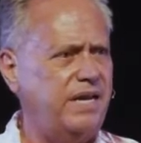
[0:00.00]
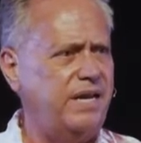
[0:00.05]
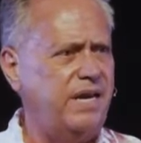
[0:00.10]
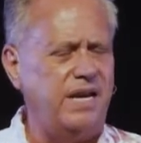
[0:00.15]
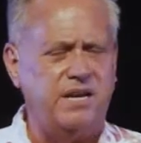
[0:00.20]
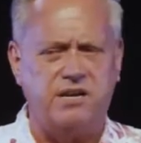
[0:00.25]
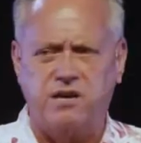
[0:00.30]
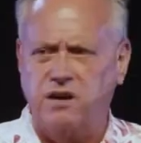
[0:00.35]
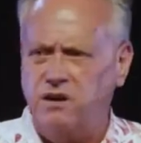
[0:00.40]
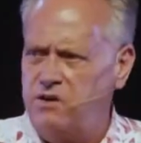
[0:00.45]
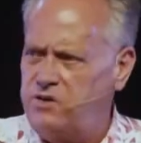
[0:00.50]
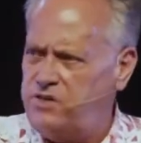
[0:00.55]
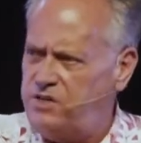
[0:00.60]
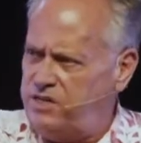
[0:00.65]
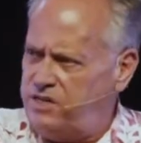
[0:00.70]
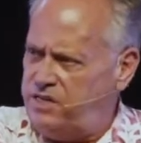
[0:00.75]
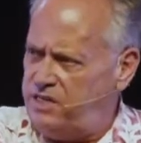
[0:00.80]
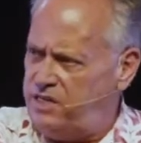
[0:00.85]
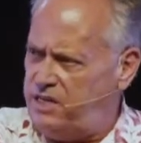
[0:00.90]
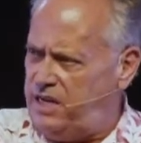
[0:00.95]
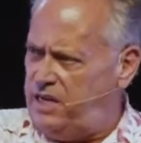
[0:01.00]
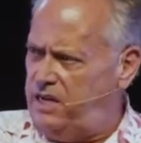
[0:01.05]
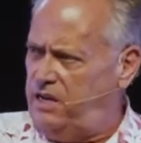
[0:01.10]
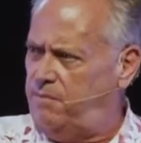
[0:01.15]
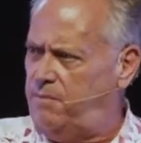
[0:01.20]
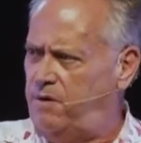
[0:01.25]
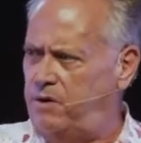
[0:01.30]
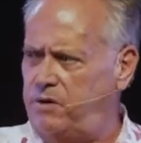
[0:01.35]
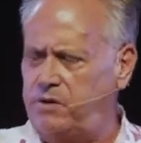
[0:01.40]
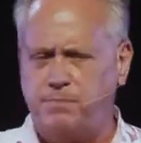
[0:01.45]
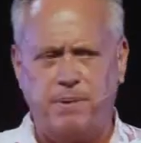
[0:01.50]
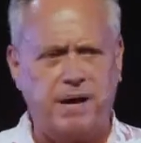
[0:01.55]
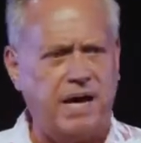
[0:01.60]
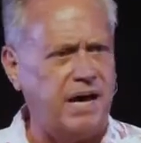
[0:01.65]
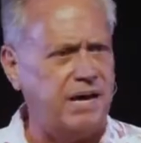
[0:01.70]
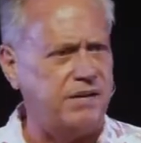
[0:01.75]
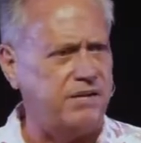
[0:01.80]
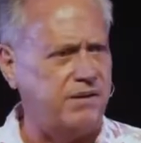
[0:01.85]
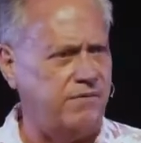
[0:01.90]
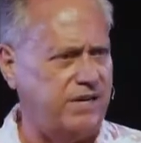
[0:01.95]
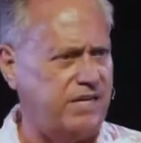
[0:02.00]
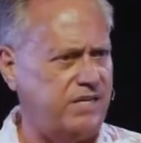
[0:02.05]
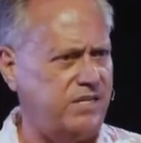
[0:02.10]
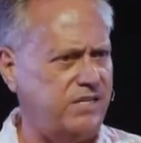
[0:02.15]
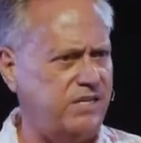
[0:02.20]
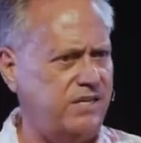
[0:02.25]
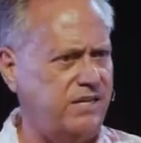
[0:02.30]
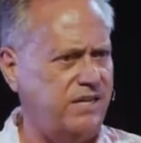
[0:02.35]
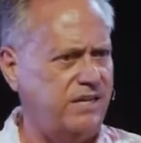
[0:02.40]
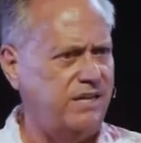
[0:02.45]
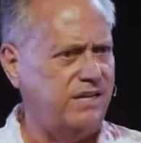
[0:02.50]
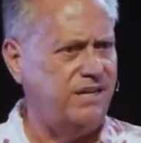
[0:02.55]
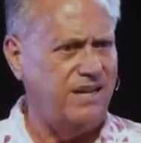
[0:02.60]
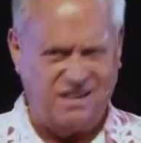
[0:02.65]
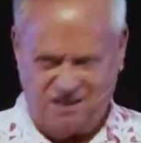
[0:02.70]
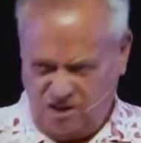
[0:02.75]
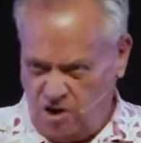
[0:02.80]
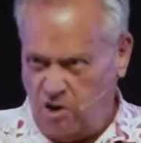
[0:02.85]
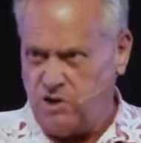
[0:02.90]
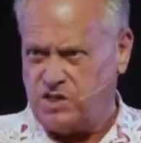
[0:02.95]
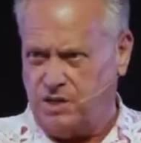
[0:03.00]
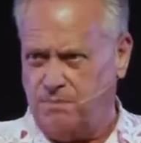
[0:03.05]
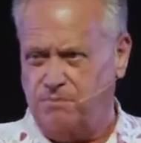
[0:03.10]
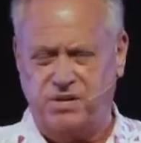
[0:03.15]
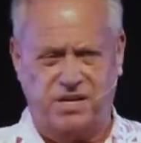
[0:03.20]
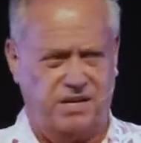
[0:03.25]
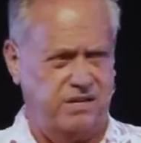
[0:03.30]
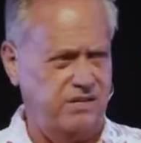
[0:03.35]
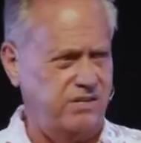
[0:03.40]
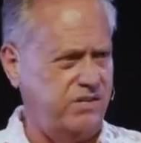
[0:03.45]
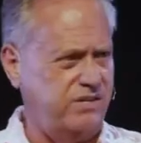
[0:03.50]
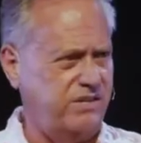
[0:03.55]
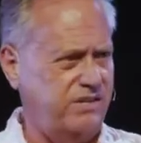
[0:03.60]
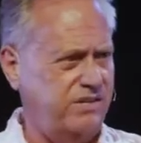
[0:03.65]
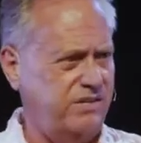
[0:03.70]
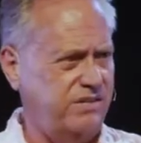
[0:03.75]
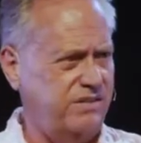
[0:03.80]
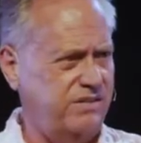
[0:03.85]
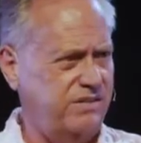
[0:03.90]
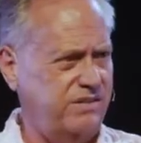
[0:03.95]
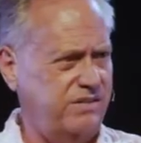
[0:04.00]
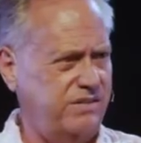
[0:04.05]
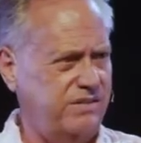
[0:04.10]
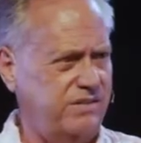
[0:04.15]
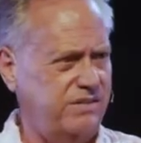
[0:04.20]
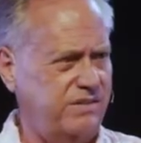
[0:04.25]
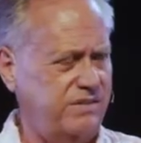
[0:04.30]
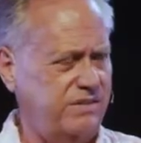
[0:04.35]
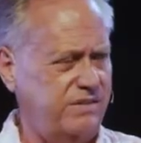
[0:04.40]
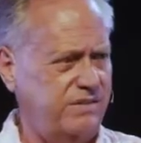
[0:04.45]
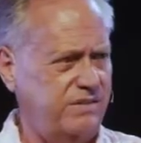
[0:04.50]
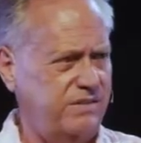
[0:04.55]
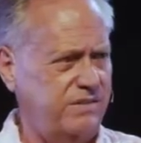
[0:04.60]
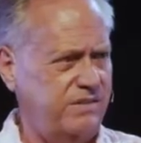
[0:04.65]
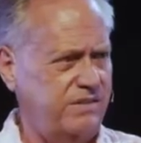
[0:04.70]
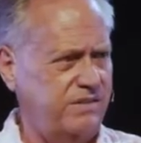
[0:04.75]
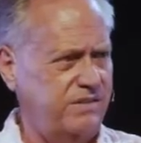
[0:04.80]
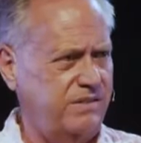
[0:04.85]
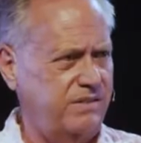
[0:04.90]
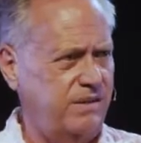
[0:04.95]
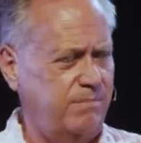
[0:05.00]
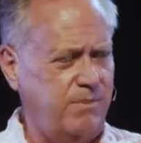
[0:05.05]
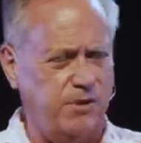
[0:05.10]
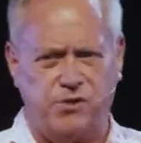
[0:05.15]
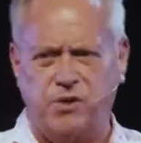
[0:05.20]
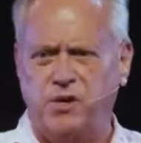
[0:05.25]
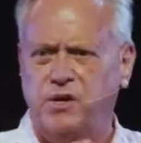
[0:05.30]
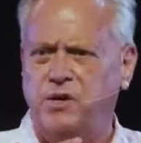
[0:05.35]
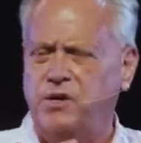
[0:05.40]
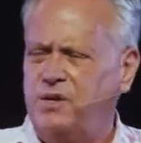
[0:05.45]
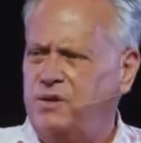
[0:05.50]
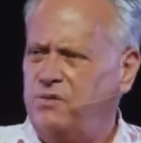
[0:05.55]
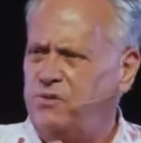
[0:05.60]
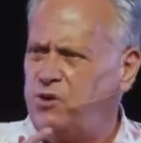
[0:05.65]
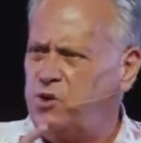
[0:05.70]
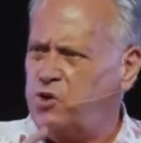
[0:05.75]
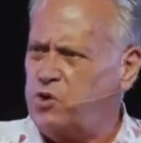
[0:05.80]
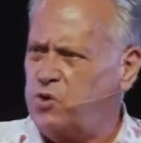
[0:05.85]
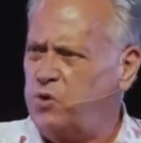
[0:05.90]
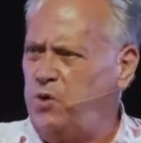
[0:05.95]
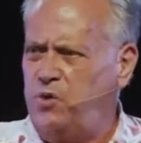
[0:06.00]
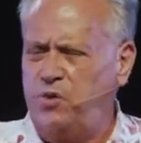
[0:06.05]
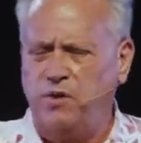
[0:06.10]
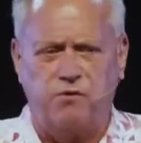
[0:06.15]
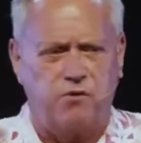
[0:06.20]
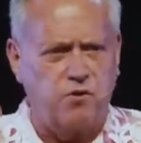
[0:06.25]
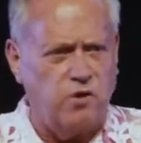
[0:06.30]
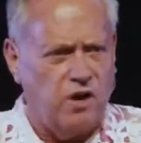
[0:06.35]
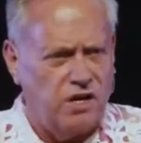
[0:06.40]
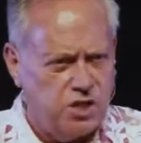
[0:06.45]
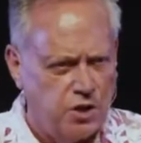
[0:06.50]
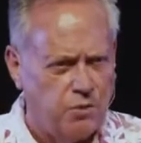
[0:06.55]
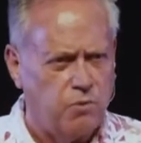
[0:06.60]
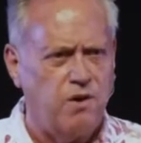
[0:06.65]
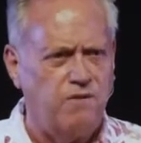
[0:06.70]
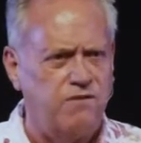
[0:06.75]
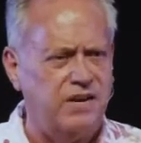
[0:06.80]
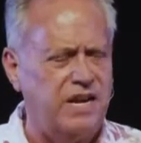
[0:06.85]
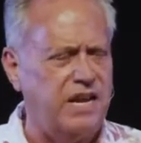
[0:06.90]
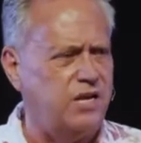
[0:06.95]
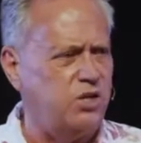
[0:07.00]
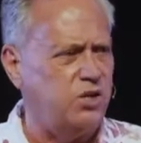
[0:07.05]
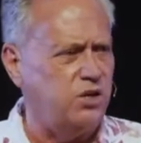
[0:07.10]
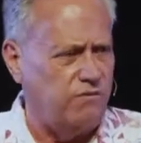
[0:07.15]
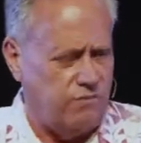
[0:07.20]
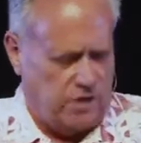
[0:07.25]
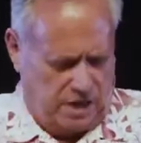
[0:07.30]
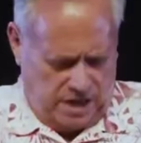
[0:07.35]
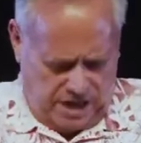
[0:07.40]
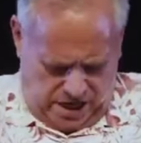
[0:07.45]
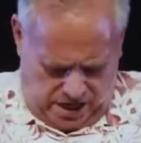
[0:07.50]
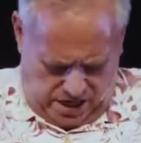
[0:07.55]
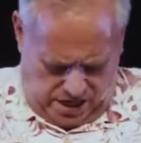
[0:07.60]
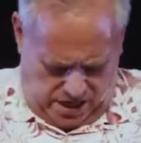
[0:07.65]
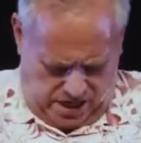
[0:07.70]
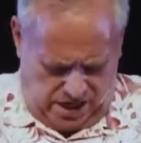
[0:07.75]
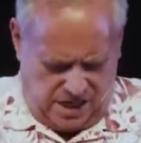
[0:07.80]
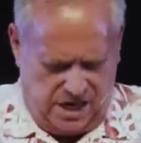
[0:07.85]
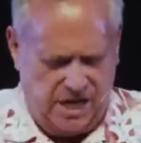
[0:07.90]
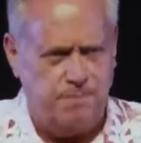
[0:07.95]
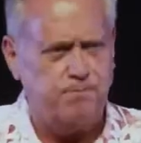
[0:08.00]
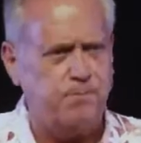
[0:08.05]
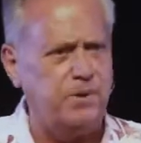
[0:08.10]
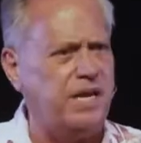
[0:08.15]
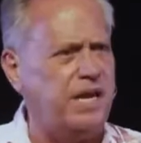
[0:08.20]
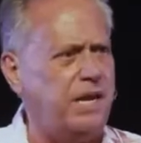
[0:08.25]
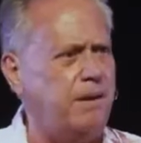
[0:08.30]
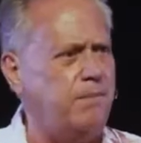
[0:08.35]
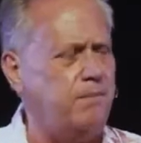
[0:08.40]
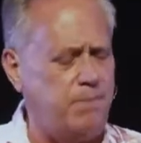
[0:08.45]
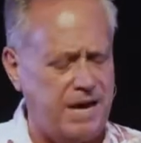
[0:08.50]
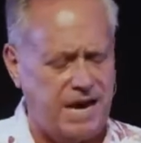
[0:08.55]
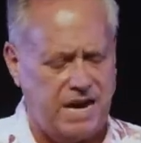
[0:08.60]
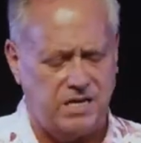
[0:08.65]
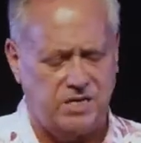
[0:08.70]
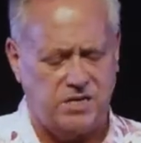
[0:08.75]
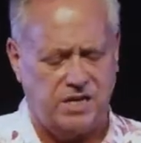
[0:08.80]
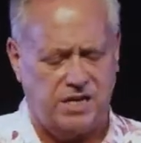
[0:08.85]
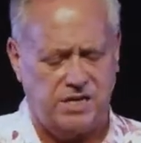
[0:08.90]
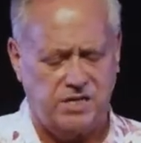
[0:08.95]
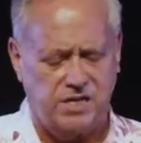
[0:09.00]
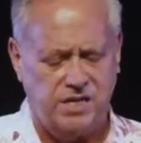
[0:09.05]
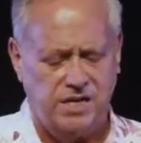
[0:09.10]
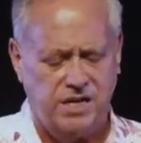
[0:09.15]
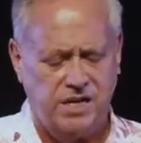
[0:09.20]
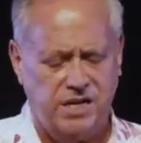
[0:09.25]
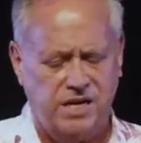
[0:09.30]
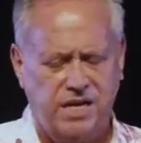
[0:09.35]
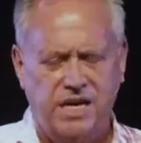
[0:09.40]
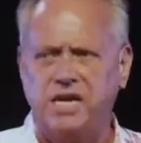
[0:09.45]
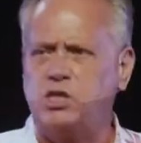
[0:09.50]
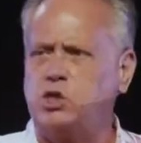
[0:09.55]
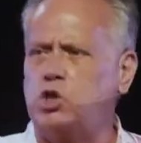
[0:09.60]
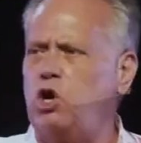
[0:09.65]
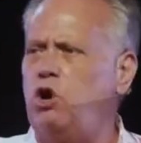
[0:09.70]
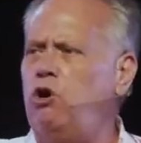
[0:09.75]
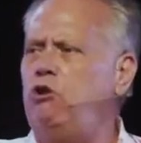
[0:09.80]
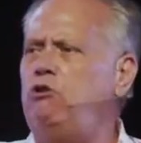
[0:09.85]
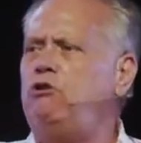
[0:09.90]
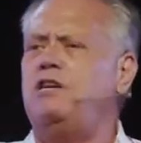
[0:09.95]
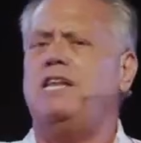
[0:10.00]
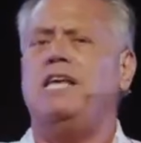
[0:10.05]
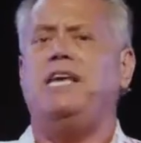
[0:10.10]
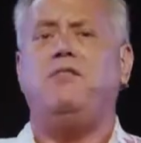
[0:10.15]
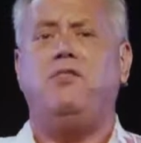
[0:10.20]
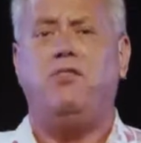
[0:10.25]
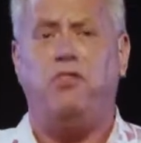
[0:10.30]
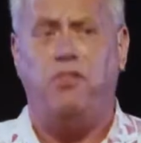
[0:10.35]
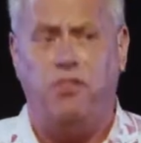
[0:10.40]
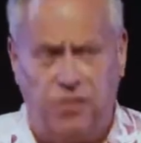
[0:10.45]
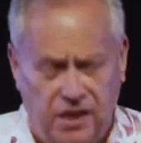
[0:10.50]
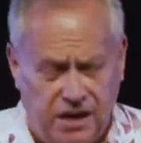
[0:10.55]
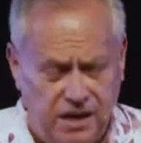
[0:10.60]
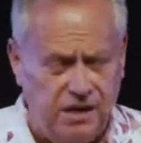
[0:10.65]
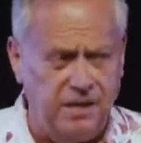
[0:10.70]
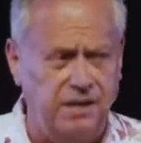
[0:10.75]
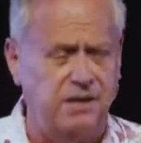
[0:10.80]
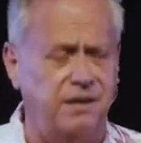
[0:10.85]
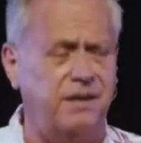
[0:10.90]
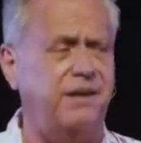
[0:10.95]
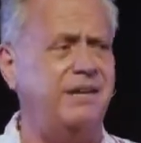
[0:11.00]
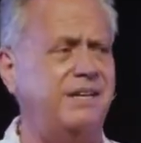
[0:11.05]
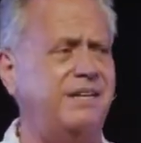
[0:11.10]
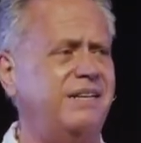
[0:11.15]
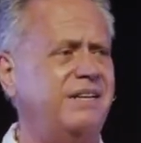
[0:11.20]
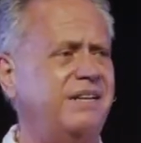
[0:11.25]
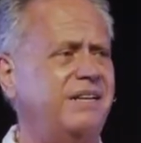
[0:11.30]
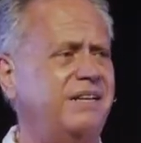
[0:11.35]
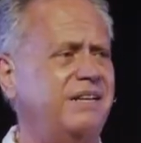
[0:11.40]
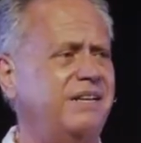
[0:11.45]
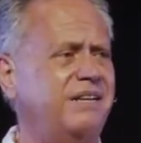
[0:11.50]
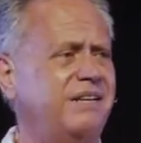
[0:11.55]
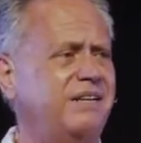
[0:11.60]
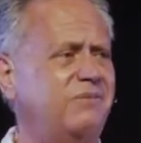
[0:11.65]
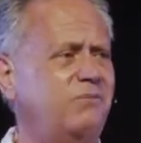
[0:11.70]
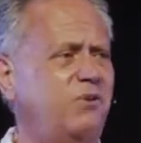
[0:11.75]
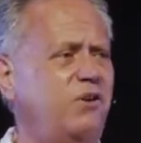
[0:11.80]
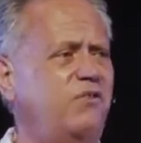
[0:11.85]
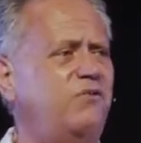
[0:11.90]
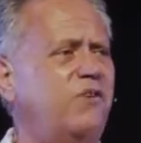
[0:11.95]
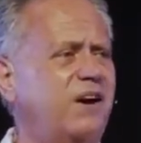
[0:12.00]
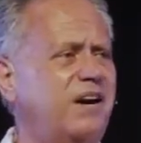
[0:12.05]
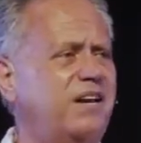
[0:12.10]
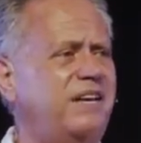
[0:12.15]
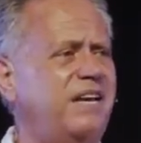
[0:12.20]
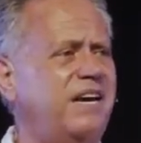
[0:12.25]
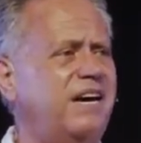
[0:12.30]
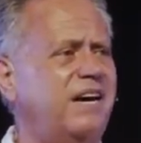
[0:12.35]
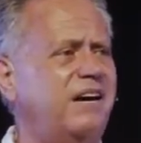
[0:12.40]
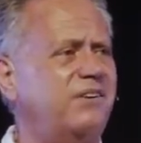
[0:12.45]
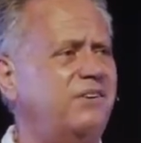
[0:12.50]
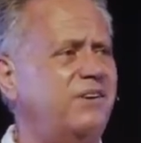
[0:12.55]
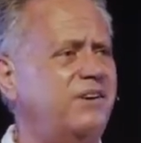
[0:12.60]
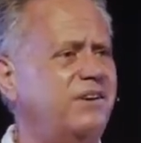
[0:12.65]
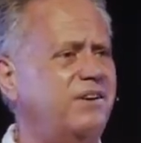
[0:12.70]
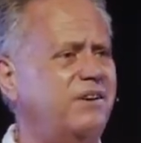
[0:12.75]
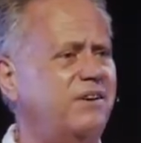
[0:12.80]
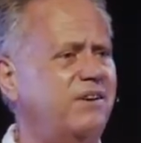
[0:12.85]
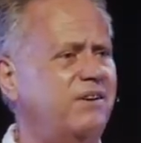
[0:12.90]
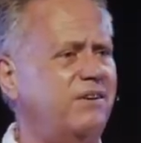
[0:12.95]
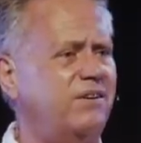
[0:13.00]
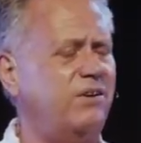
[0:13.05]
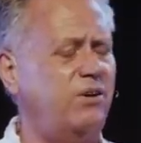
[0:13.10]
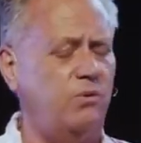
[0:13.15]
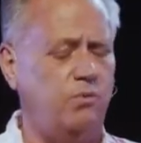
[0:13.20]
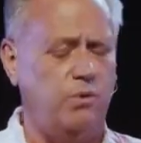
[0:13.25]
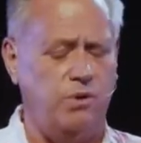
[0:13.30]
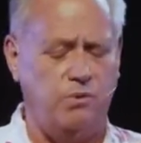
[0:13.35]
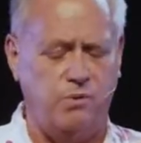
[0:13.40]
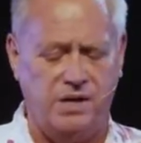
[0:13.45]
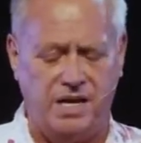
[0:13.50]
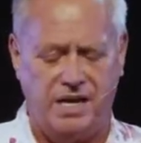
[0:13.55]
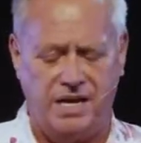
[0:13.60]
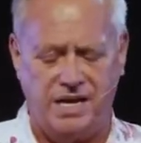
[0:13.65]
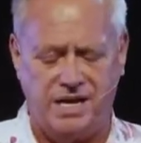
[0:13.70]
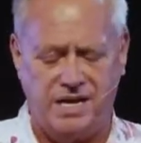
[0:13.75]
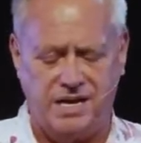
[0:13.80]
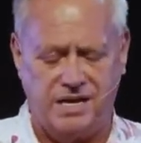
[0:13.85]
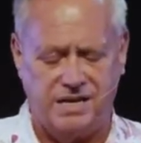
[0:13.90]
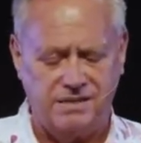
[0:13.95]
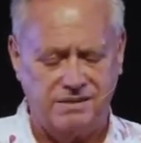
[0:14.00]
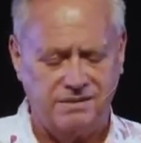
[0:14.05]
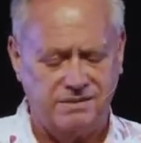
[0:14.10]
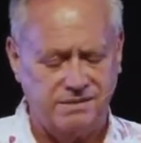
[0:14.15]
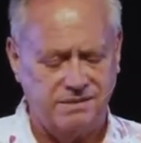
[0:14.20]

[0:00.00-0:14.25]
it goes into the innermost part of us, like gossip does. But the truth of Christ, the revelation of Christ, it deeply impacts us. It's only then we find out who we really are.